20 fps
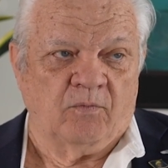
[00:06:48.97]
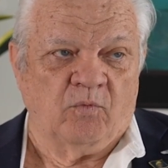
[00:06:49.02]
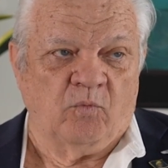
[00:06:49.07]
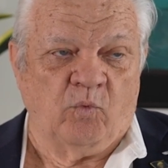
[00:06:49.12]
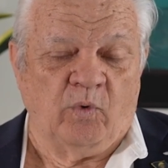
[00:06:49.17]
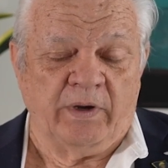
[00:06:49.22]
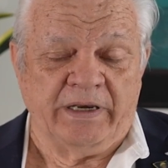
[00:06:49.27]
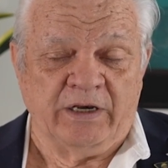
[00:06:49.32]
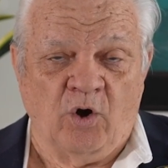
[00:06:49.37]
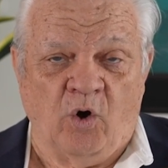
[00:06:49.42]

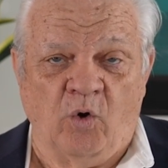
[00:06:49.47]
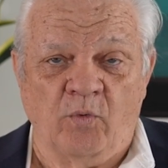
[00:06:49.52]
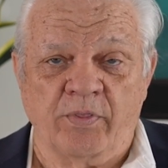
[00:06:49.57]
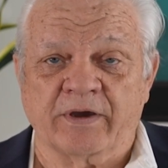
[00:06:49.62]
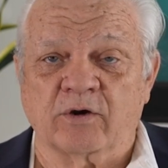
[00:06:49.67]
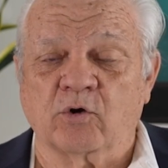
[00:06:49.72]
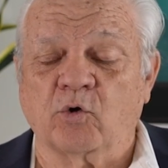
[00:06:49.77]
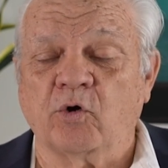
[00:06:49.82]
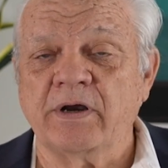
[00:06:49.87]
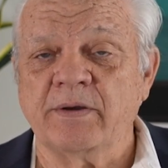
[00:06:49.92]
We know
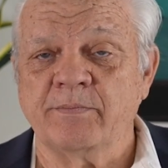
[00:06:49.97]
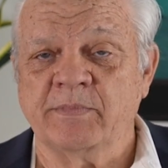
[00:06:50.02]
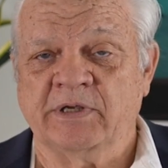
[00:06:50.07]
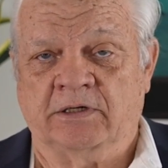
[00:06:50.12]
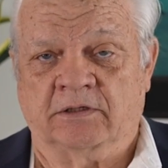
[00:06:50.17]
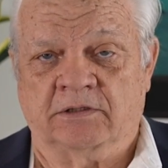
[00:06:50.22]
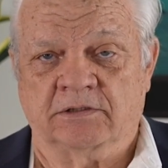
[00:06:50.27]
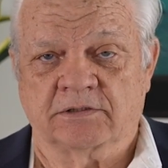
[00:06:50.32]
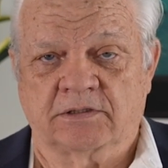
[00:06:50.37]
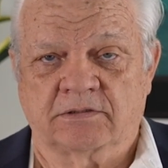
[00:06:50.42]
that
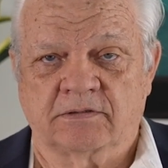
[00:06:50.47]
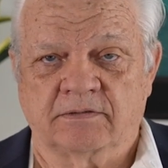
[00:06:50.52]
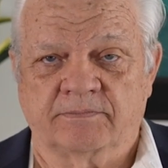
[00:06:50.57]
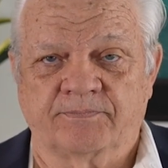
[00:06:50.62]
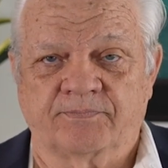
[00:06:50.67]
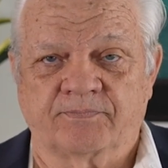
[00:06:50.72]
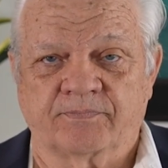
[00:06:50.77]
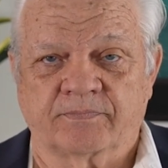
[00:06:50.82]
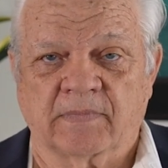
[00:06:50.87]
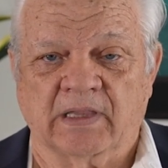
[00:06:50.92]
criminals
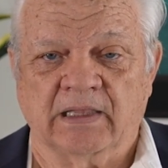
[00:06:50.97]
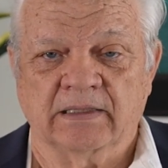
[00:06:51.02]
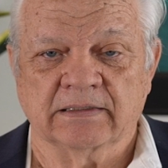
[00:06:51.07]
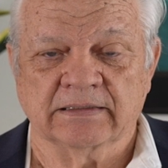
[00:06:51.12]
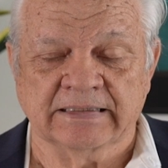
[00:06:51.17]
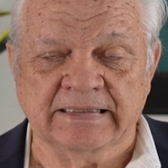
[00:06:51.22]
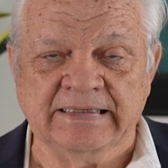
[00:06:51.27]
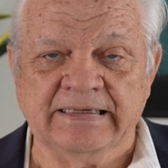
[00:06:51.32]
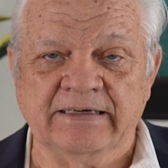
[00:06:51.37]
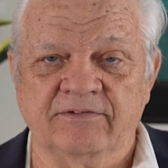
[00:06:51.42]

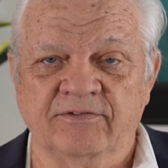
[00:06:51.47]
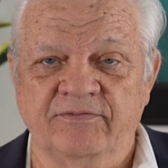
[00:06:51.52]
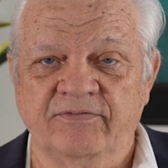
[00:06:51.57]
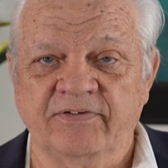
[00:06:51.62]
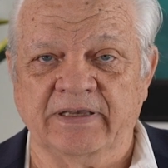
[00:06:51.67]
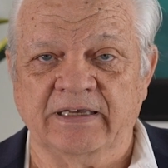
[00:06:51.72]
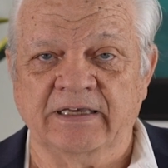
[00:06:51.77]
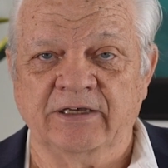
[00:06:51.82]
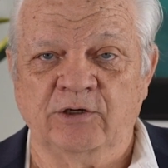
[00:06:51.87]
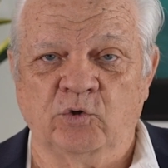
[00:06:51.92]
live
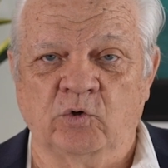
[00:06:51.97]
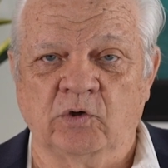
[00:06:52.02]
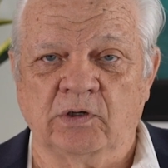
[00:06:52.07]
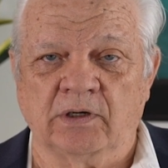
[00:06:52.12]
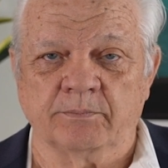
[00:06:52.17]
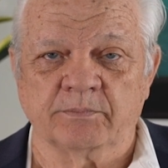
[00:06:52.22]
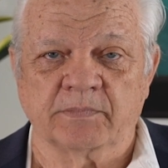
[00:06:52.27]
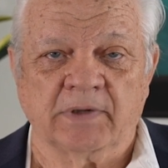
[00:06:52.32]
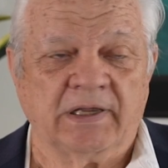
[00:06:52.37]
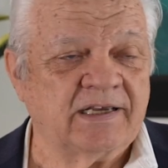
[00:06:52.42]
in
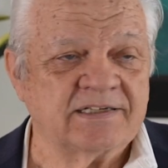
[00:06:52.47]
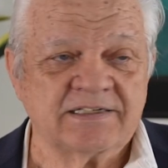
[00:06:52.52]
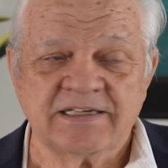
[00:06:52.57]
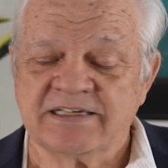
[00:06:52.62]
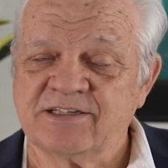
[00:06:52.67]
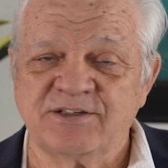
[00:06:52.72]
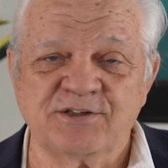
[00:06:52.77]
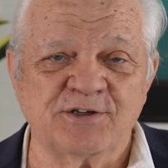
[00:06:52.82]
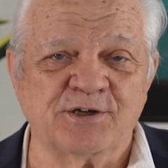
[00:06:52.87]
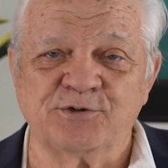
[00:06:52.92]
Orem because
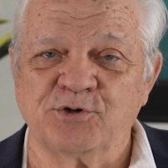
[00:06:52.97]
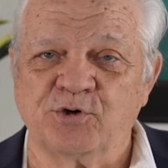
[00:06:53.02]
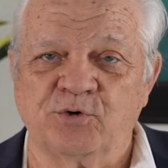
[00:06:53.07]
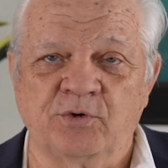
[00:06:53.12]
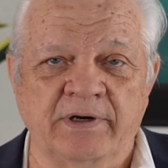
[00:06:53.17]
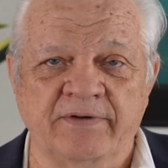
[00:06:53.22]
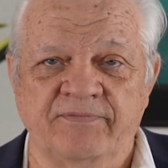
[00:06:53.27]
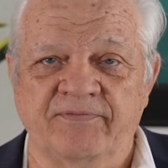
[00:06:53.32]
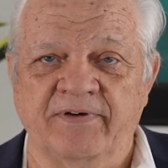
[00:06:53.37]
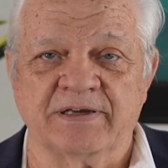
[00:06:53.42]
it's a
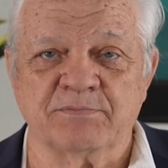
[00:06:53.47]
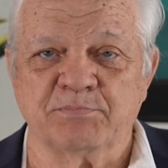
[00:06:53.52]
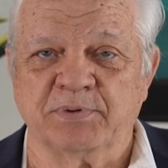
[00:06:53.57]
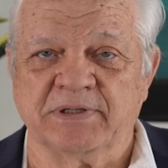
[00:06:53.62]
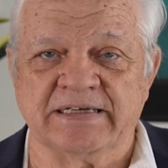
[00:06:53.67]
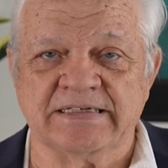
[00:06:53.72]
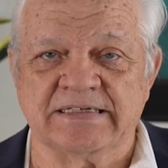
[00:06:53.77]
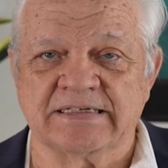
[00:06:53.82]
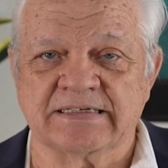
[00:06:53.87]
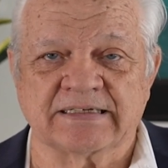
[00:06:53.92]
terrific
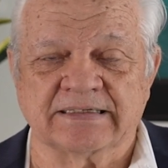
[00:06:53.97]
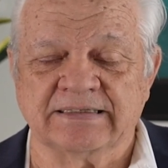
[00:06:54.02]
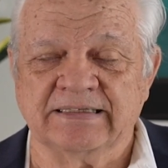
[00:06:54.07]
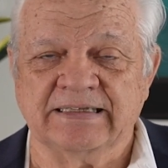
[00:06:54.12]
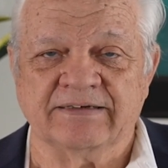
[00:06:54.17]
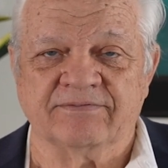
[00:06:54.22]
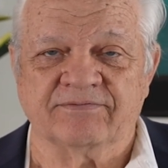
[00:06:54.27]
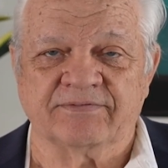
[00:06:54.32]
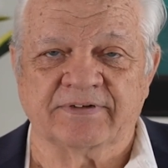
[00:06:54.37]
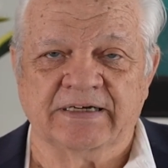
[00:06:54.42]
place to
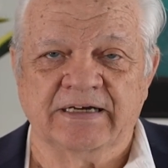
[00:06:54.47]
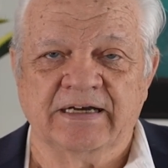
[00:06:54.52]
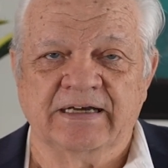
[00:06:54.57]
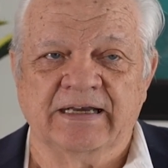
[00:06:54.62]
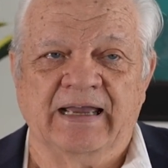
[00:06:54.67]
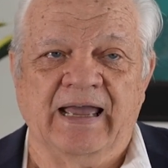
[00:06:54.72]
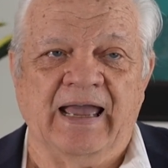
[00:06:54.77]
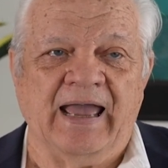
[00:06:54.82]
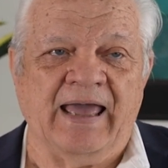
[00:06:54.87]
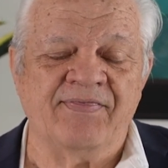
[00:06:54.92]
live,
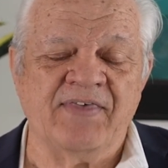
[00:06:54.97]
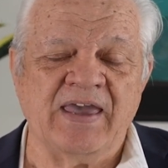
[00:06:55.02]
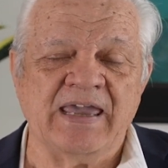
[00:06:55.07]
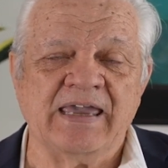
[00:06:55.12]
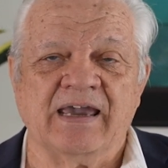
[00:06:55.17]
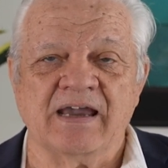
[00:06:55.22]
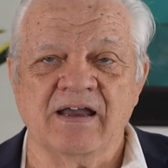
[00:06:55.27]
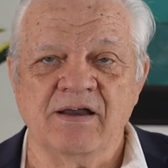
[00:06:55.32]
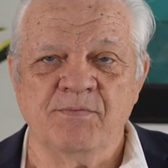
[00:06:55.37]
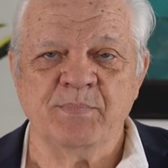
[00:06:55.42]
and they
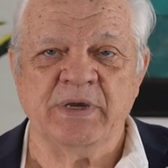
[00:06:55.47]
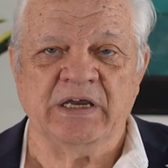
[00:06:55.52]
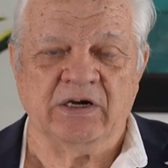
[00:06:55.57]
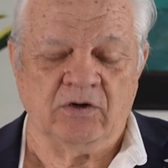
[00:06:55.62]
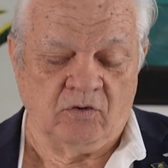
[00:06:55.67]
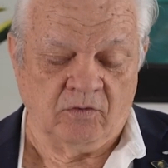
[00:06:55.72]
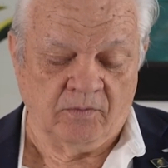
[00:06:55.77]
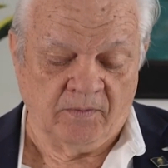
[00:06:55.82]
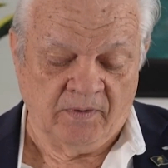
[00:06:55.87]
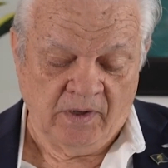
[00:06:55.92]
come
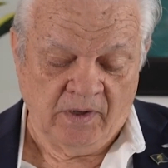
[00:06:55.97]
here.